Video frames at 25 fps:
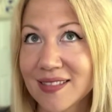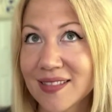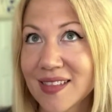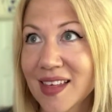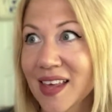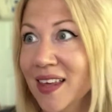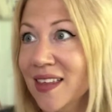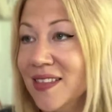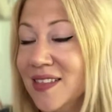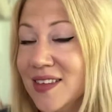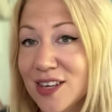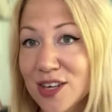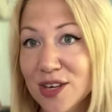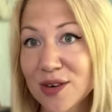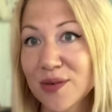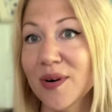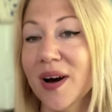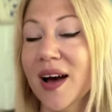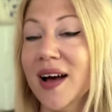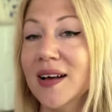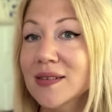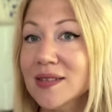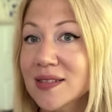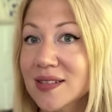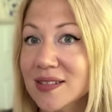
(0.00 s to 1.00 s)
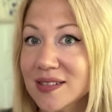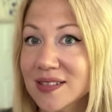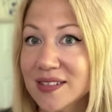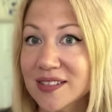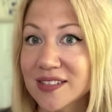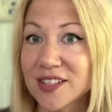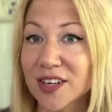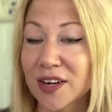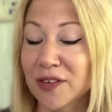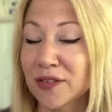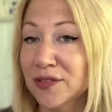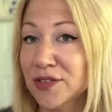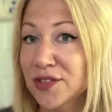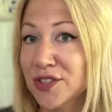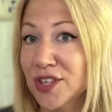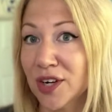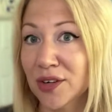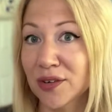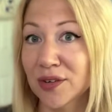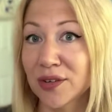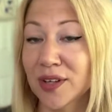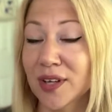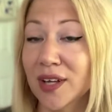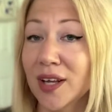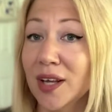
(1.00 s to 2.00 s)
in the US, this is
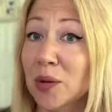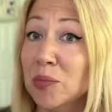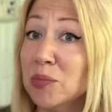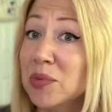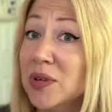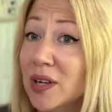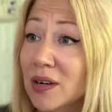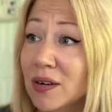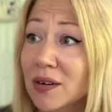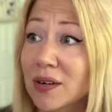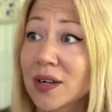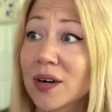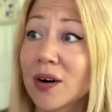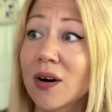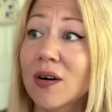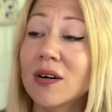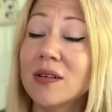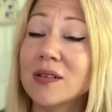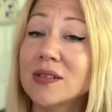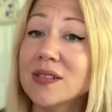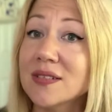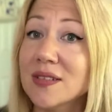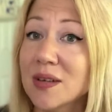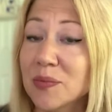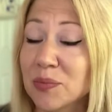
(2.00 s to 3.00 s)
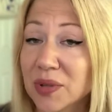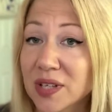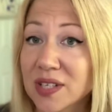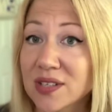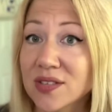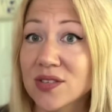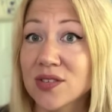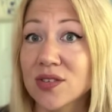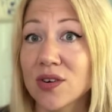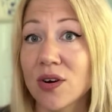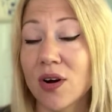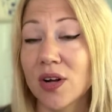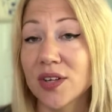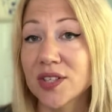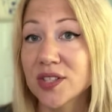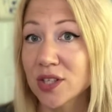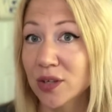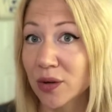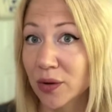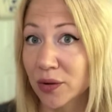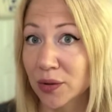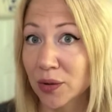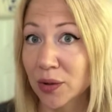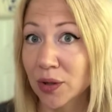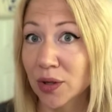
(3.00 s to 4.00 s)
generally imperial. Some places are also
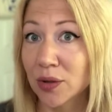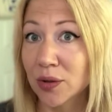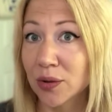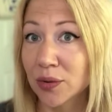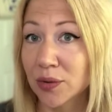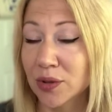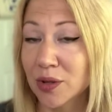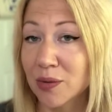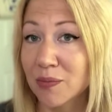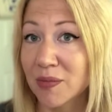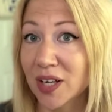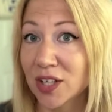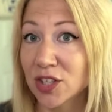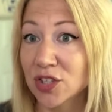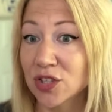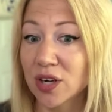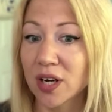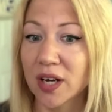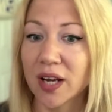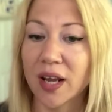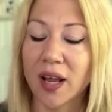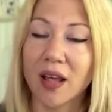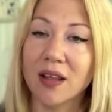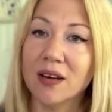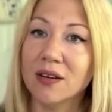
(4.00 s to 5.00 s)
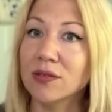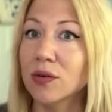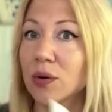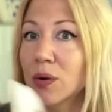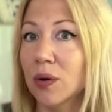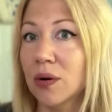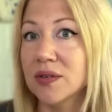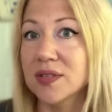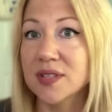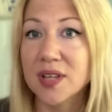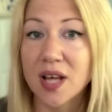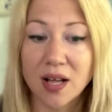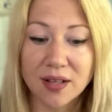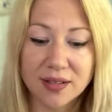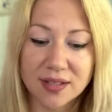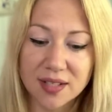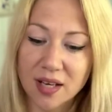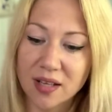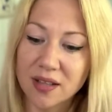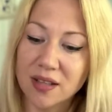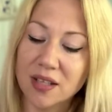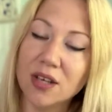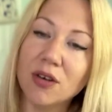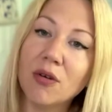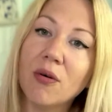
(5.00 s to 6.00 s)
going to include the metric, and of course
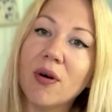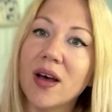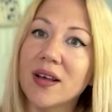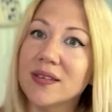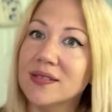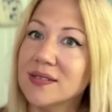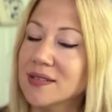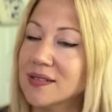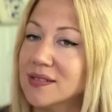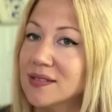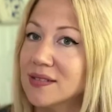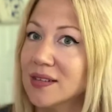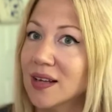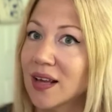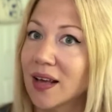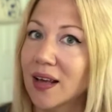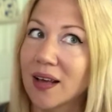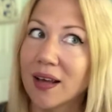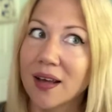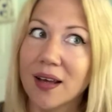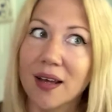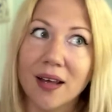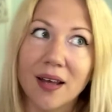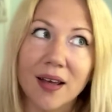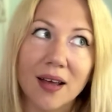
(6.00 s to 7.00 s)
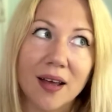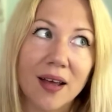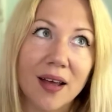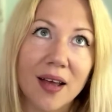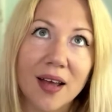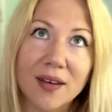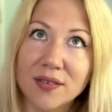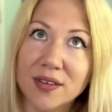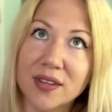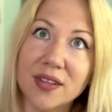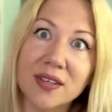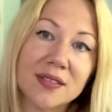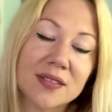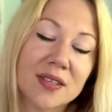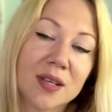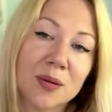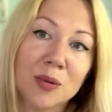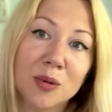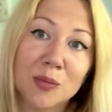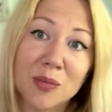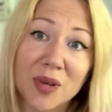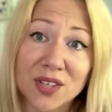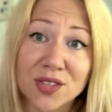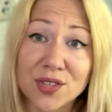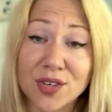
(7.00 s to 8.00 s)
outside the US, everything's going to
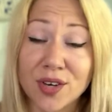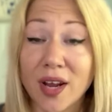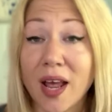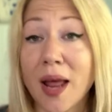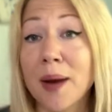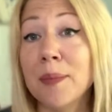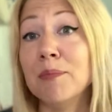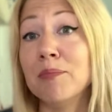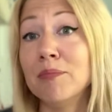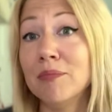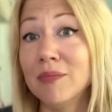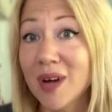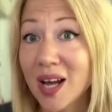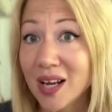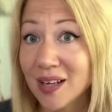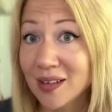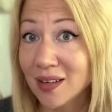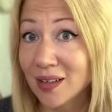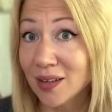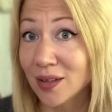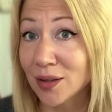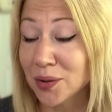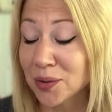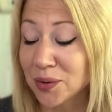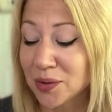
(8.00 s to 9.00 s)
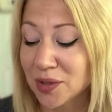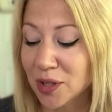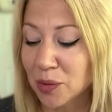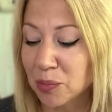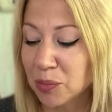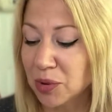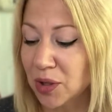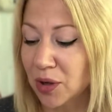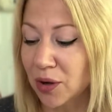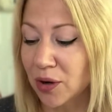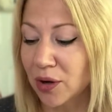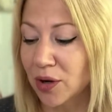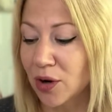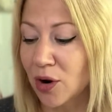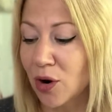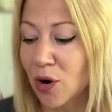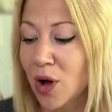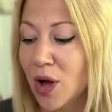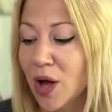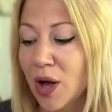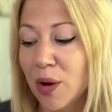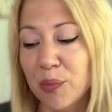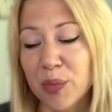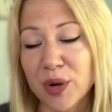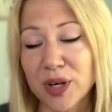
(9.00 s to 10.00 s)
be metric and might include the imperial,
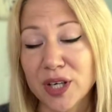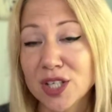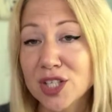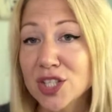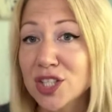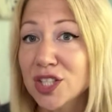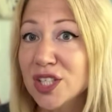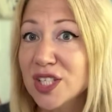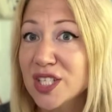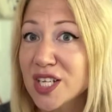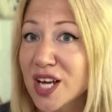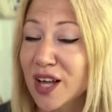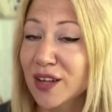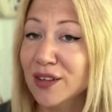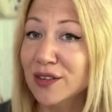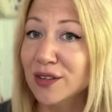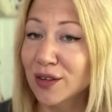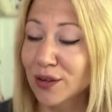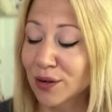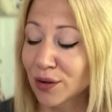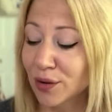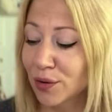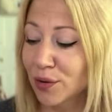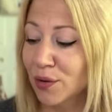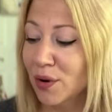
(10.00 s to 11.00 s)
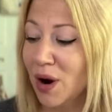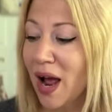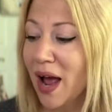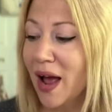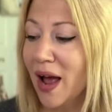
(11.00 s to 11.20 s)
but it should tell you